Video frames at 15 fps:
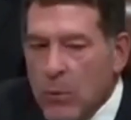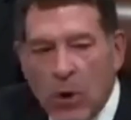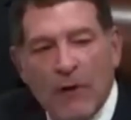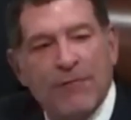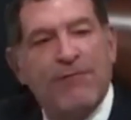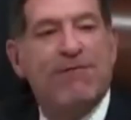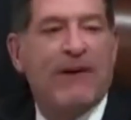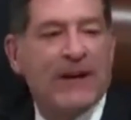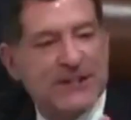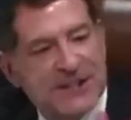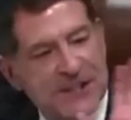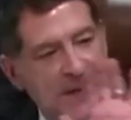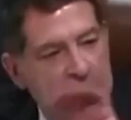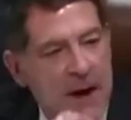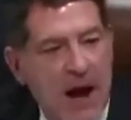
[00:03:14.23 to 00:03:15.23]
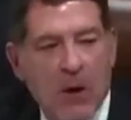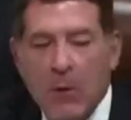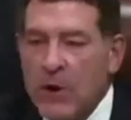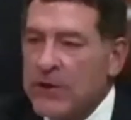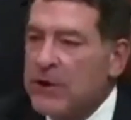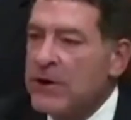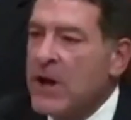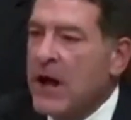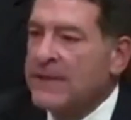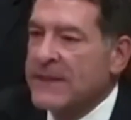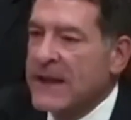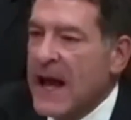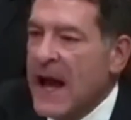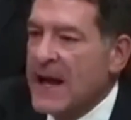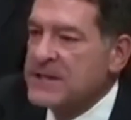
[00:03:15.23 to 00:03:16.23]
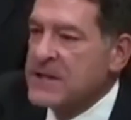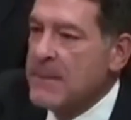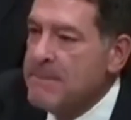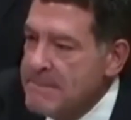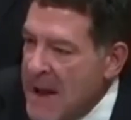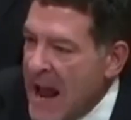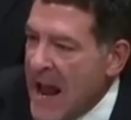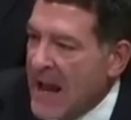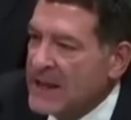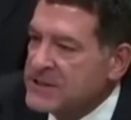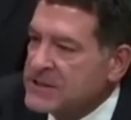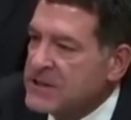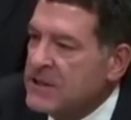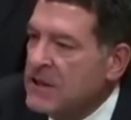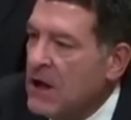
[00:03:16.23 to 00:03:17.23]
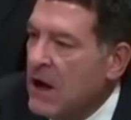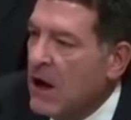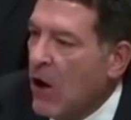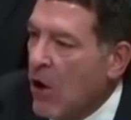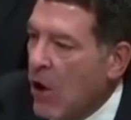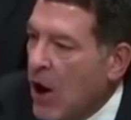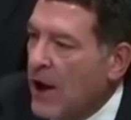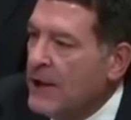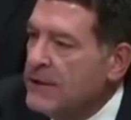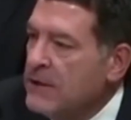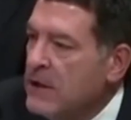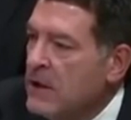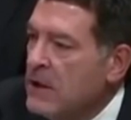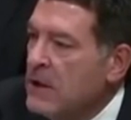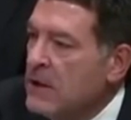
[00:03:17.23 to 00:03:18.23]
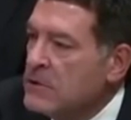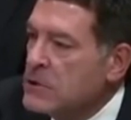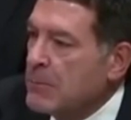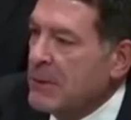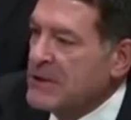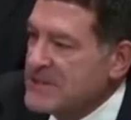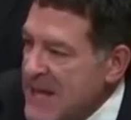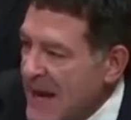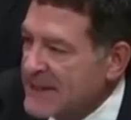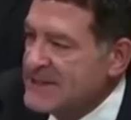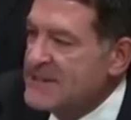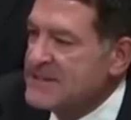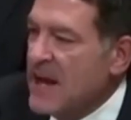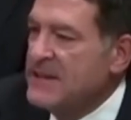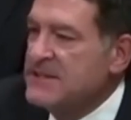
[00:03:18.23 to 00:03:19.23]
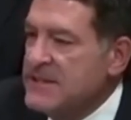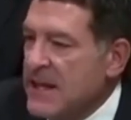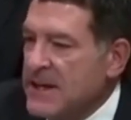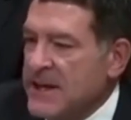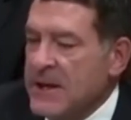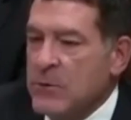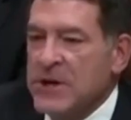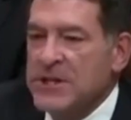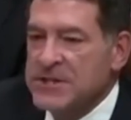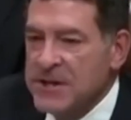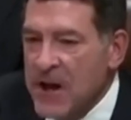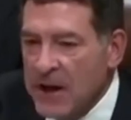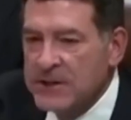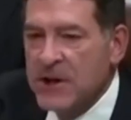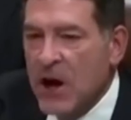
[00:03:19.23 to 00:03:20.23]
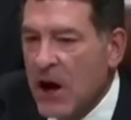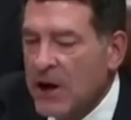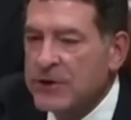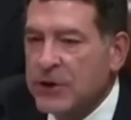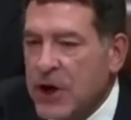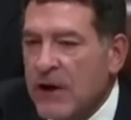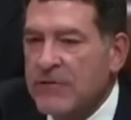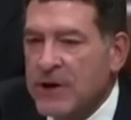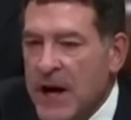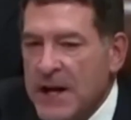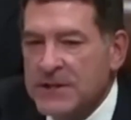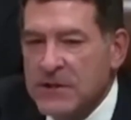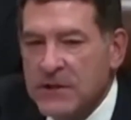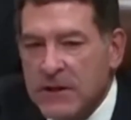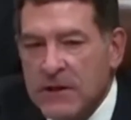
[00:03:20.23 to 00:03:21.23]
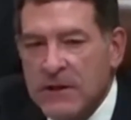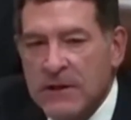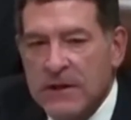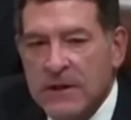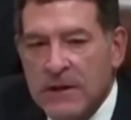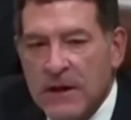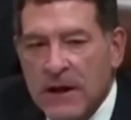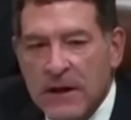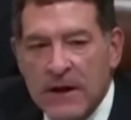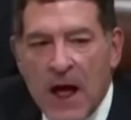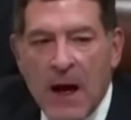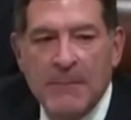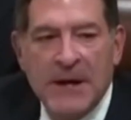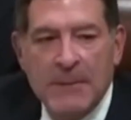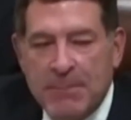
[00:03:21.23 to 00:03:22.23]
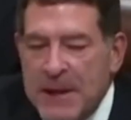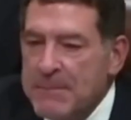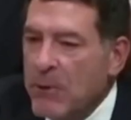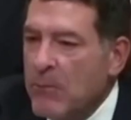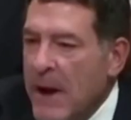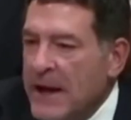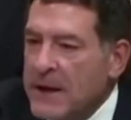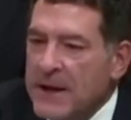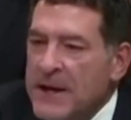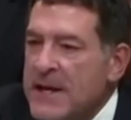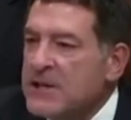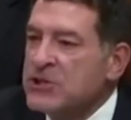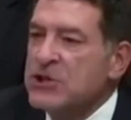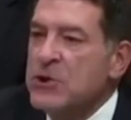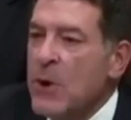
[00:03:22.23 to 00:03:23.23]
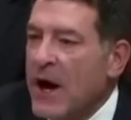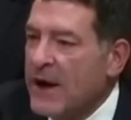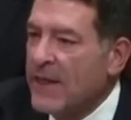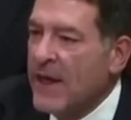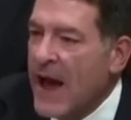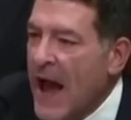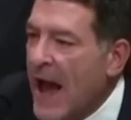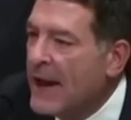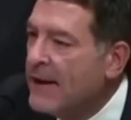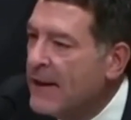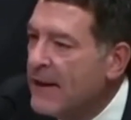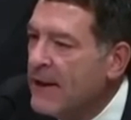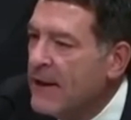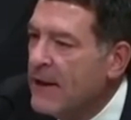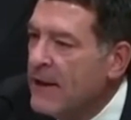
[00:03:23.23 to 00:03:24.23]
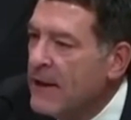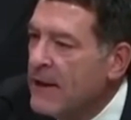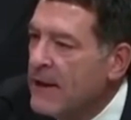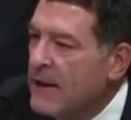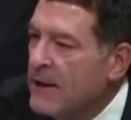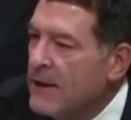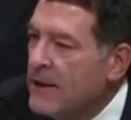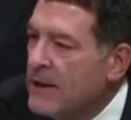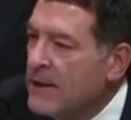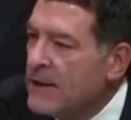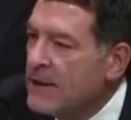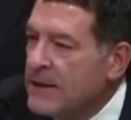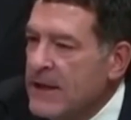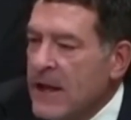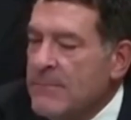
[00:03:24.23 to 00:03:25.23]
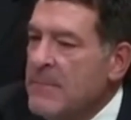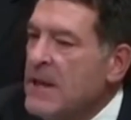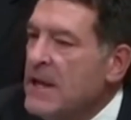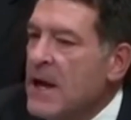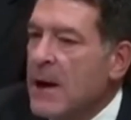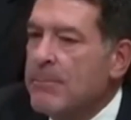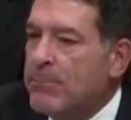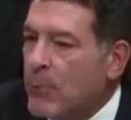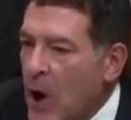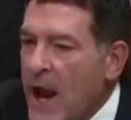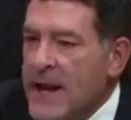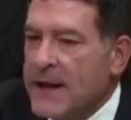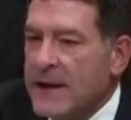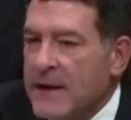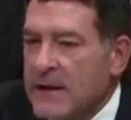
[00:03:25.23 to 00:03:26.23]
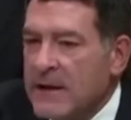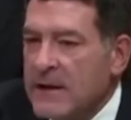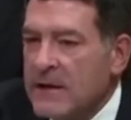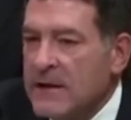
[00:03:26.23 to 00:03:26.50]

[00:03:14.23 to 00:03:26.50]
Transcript: And we're fussing about whether or not the guy has a mask on to protect his identity when he's an undercover agent. I don't know how many people made an issue out of that. Give me a break.